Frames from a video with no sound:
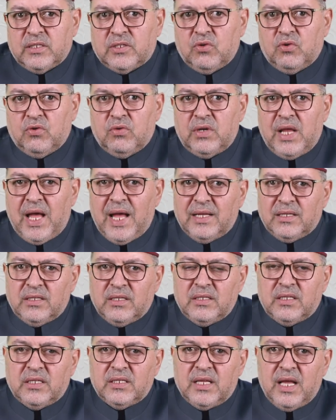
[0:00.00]
So
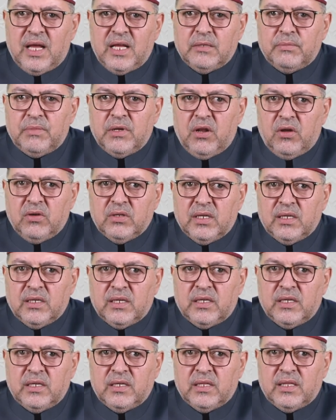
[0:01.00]
identity and belonging
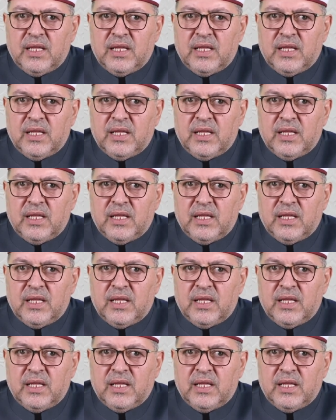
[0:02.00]
here,